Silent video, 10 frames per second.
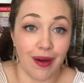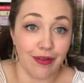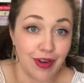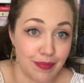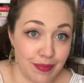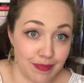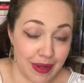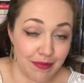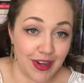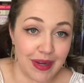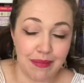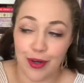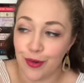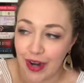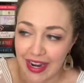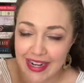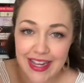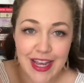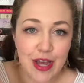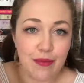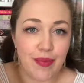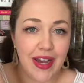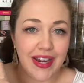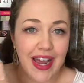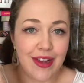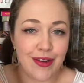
I've read, been reading middle grade, but I,